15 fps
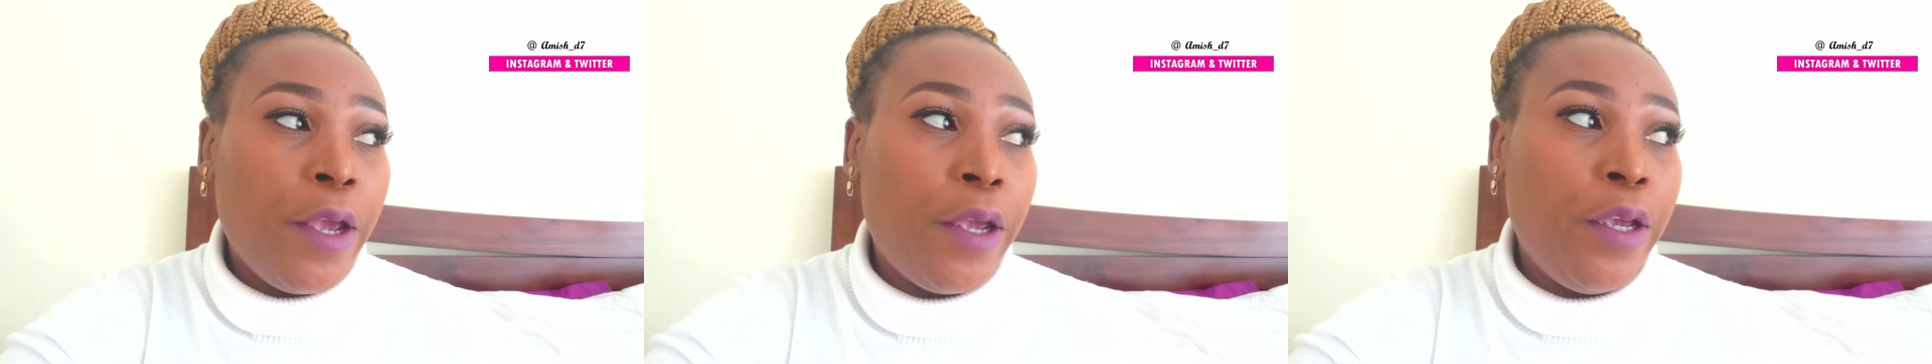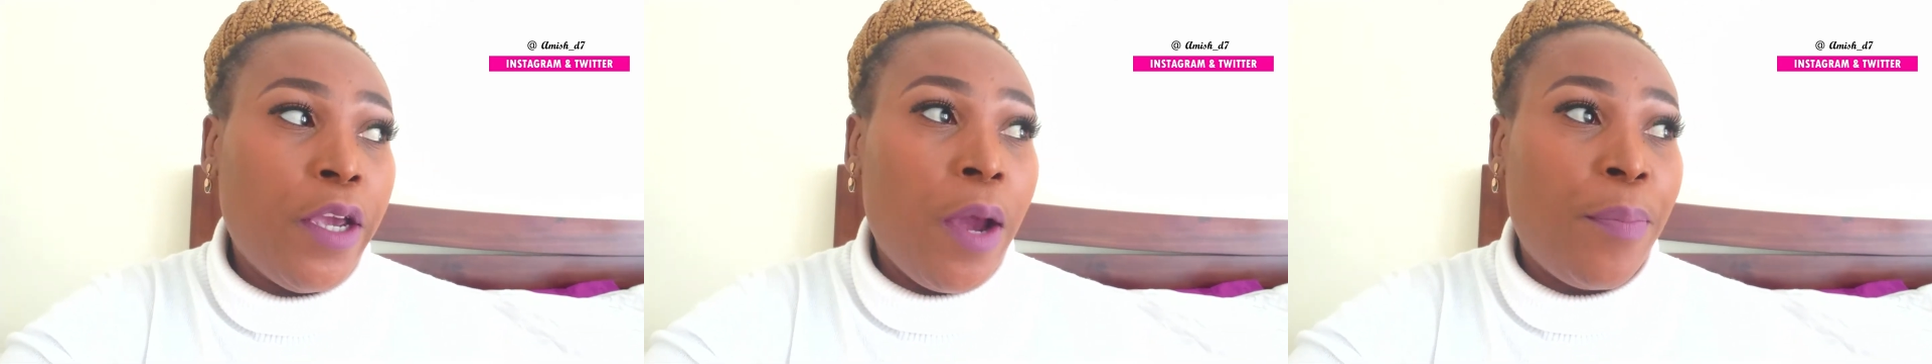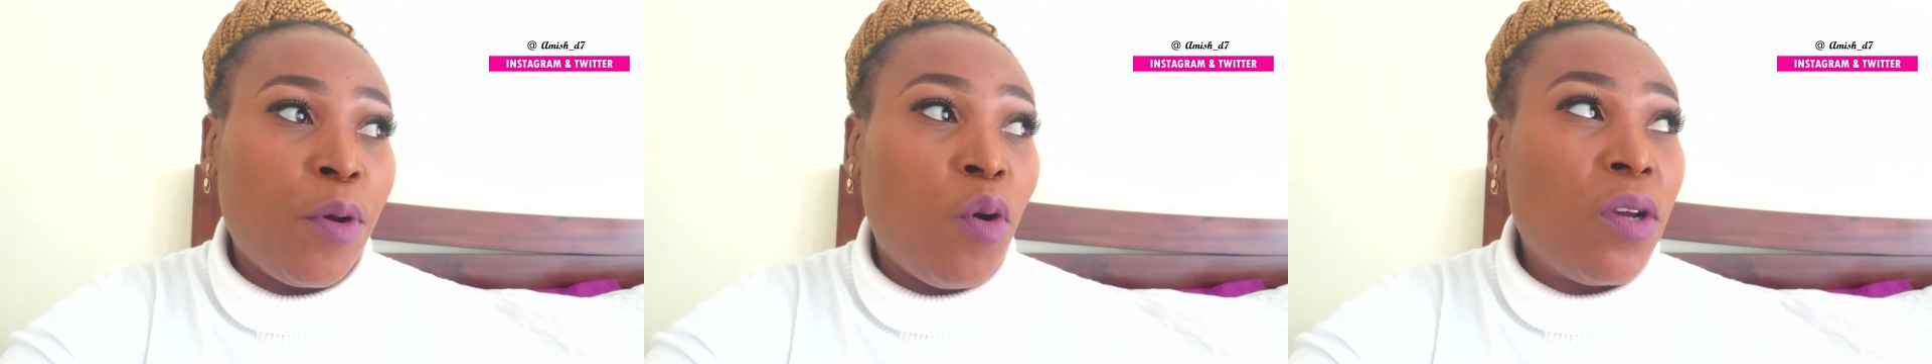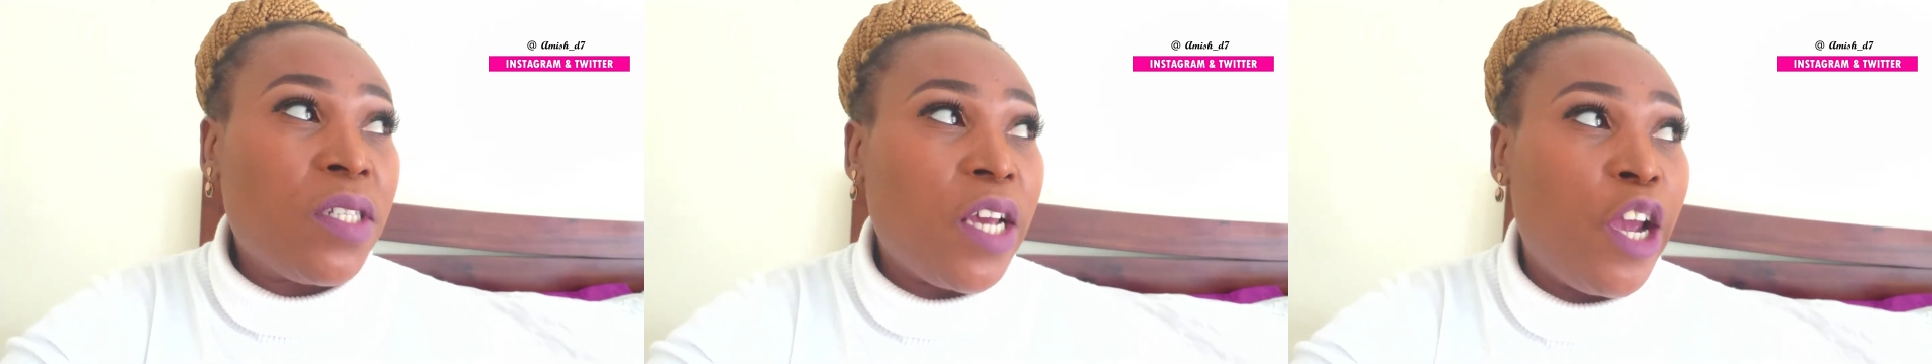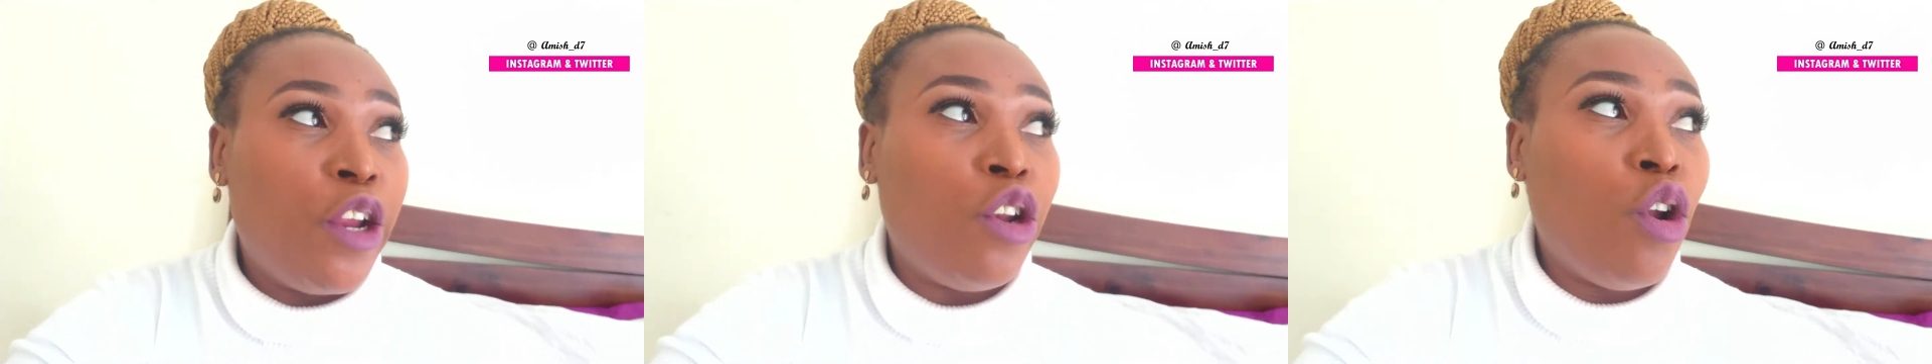Yeah,
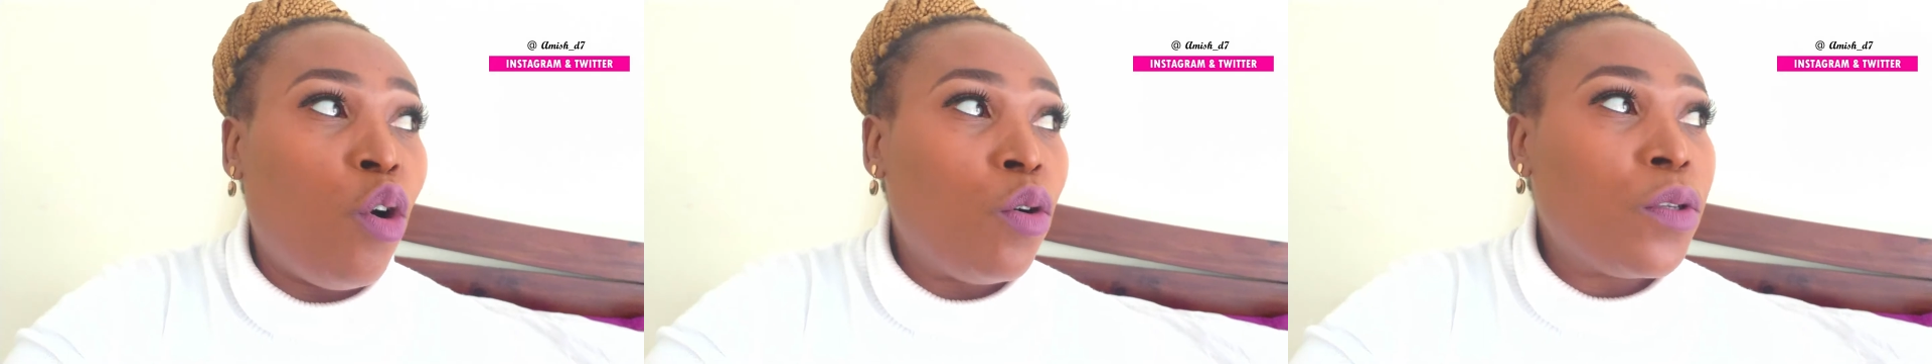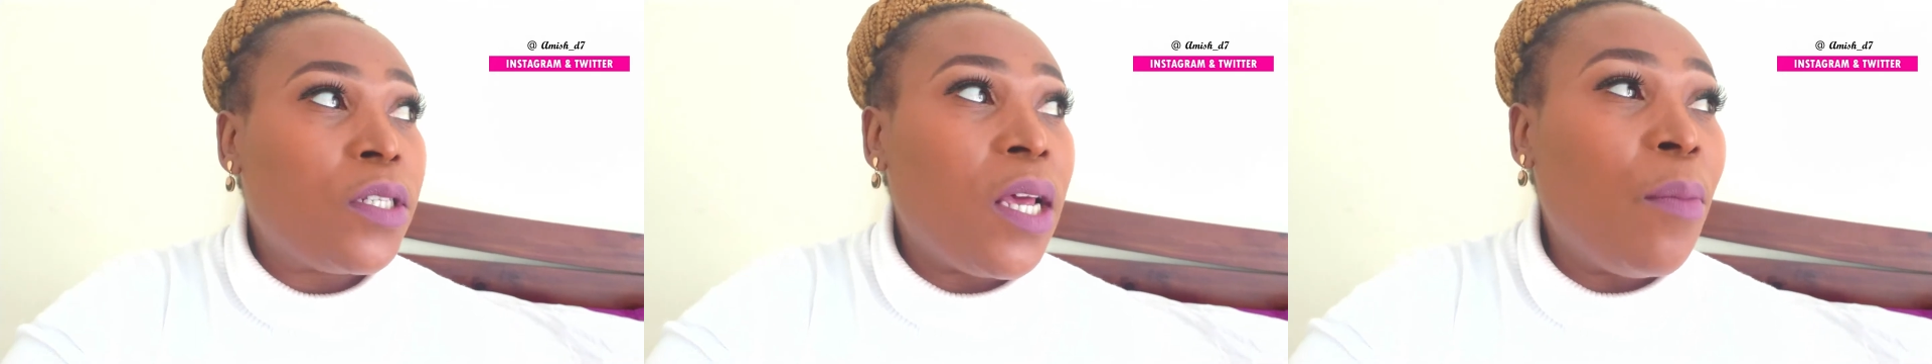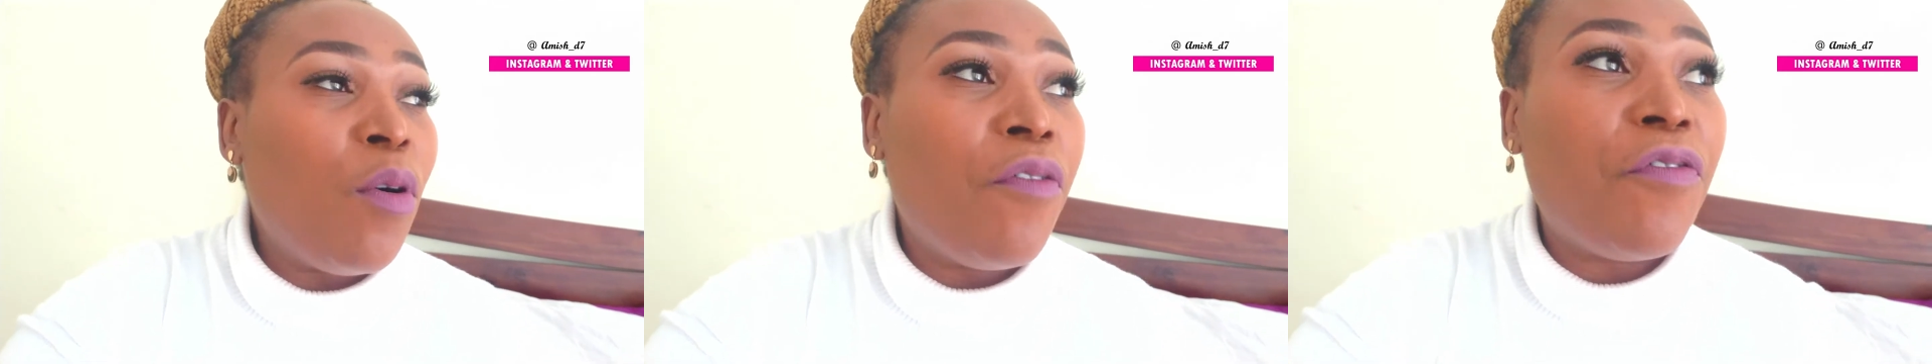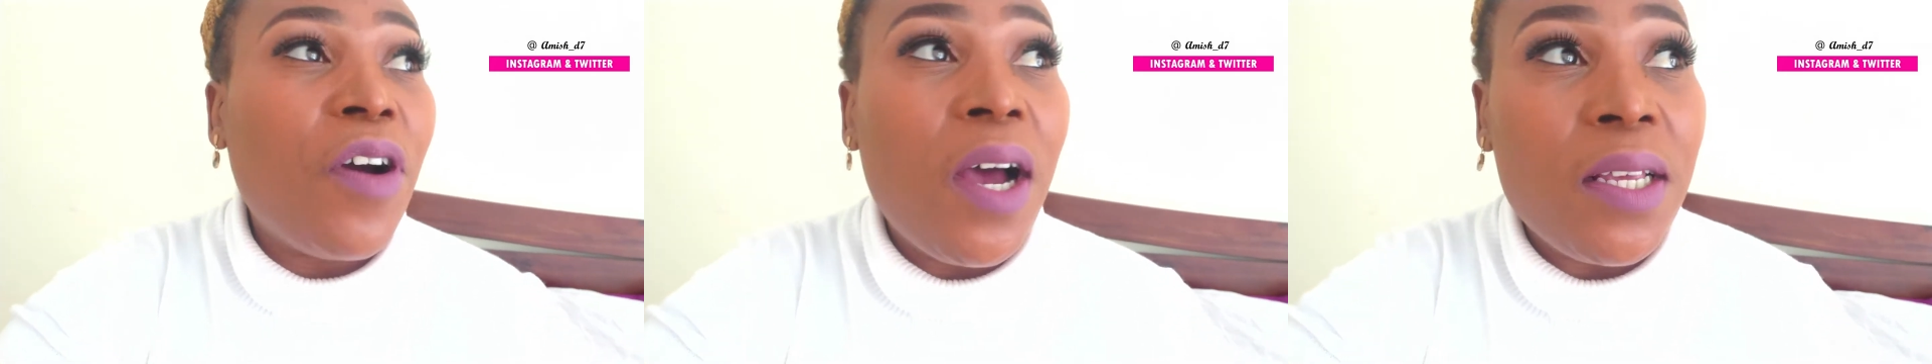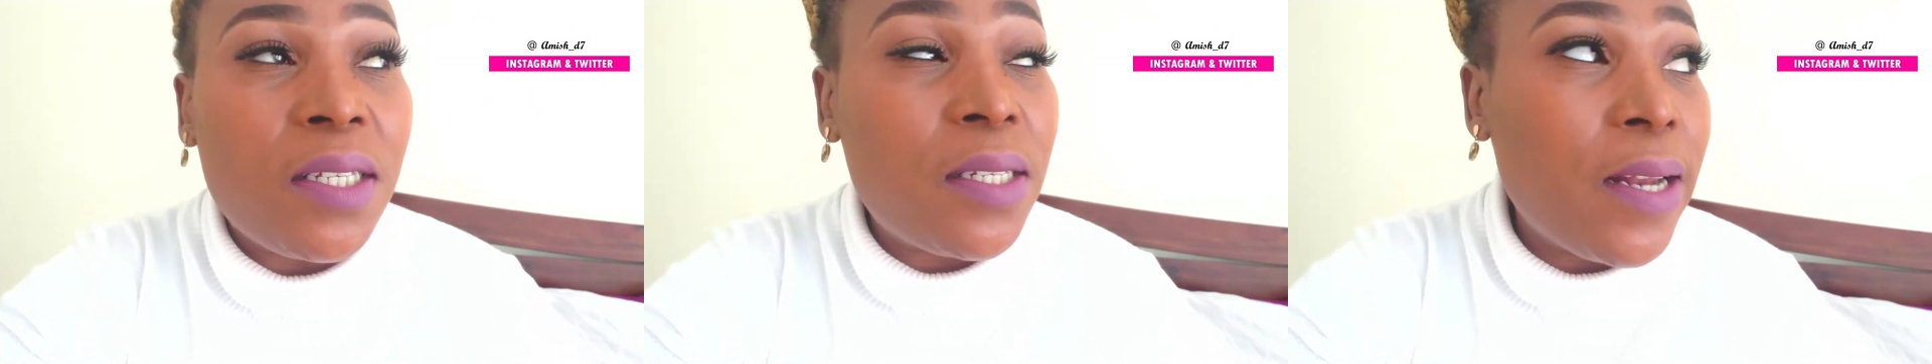because I know some of
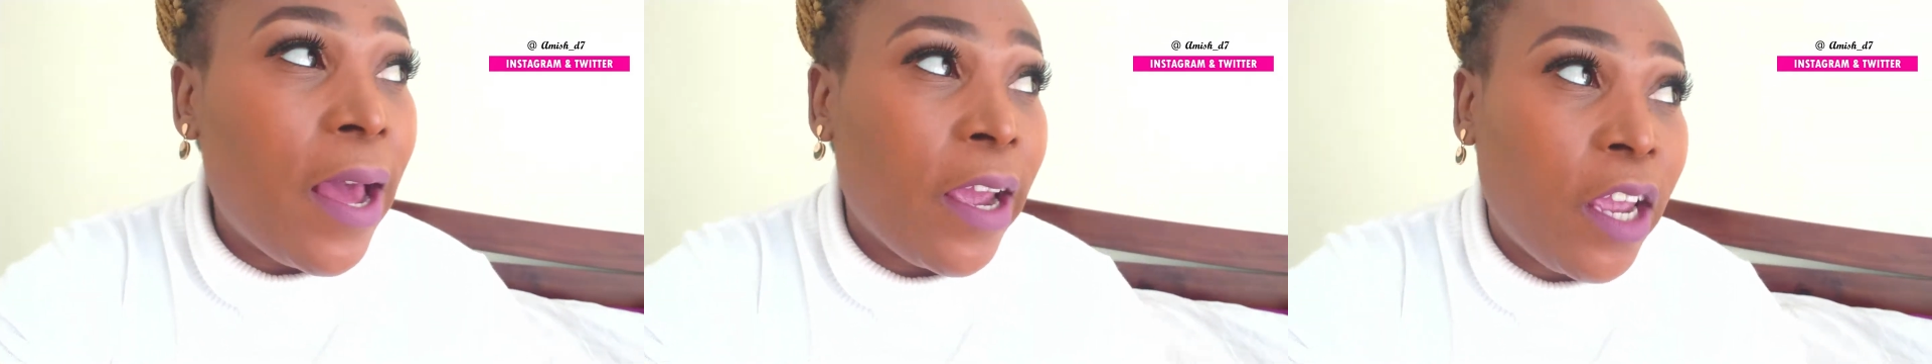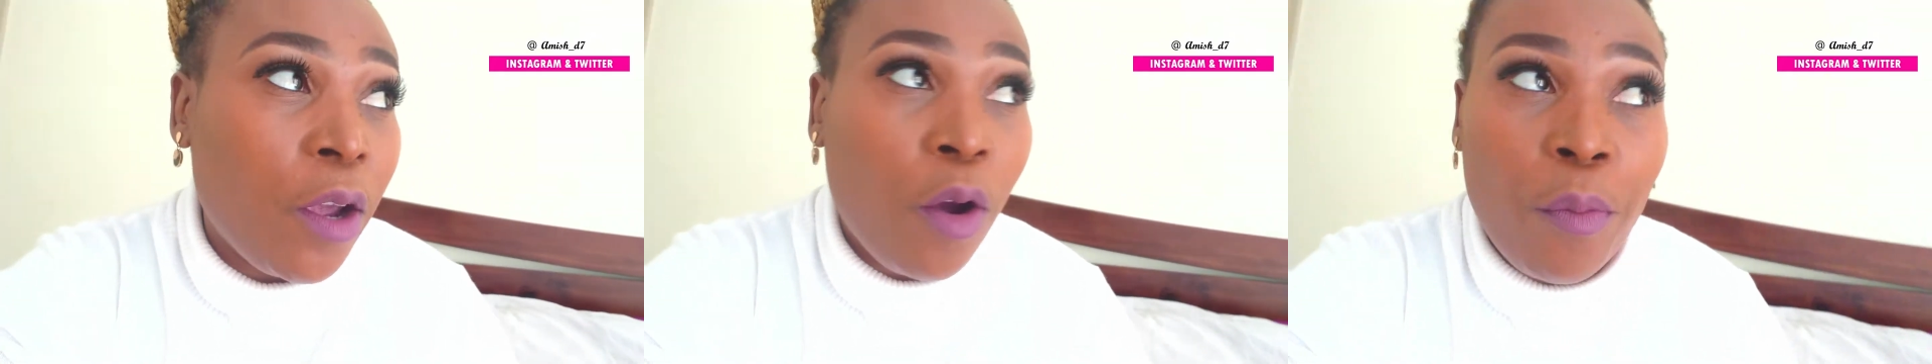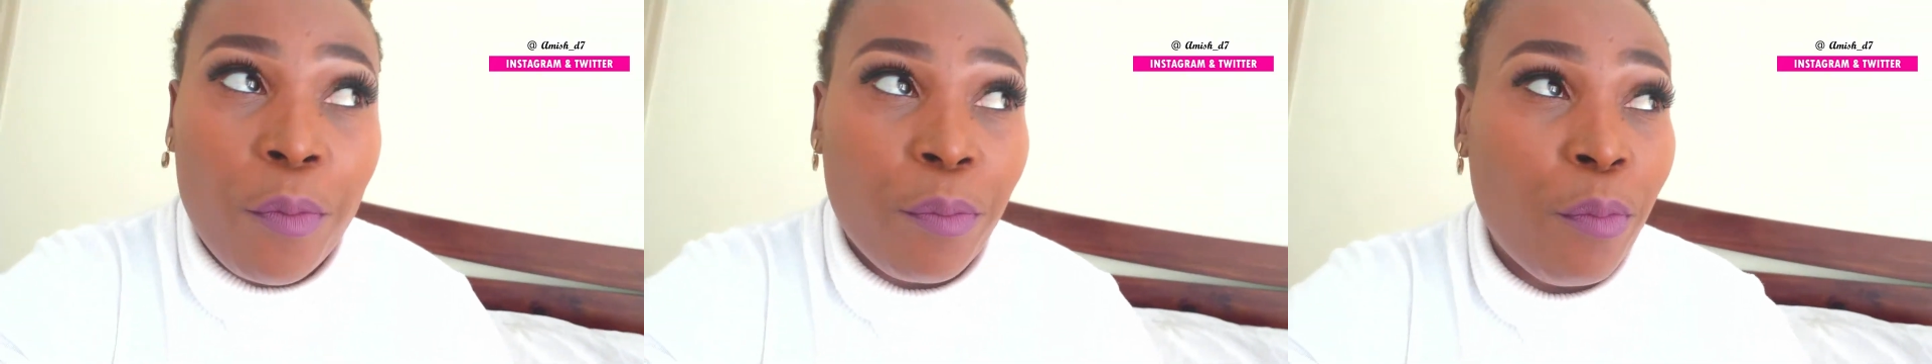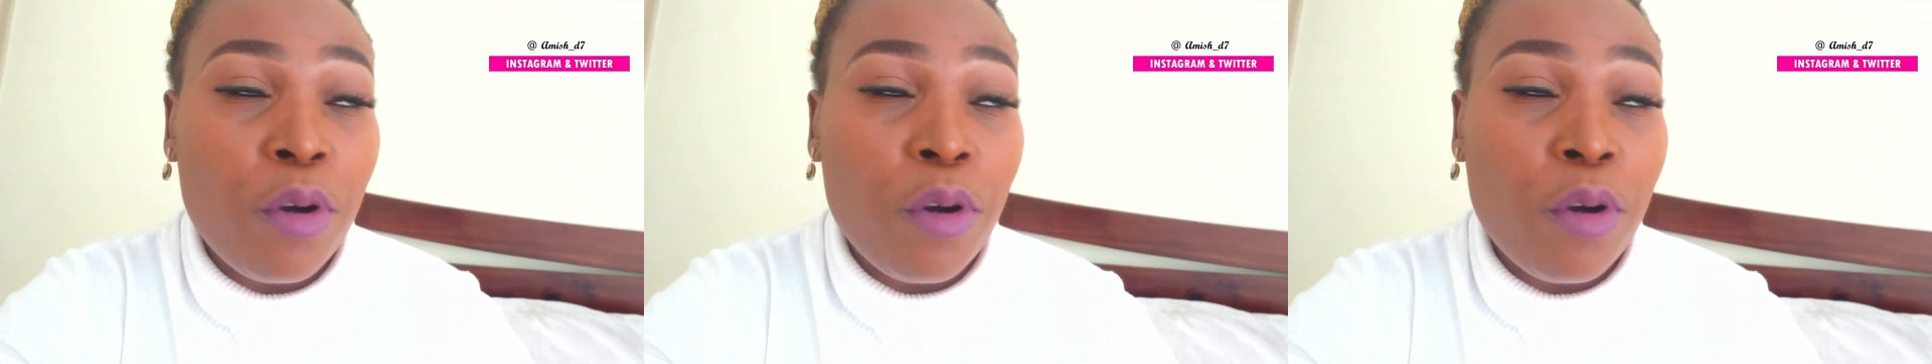us, like,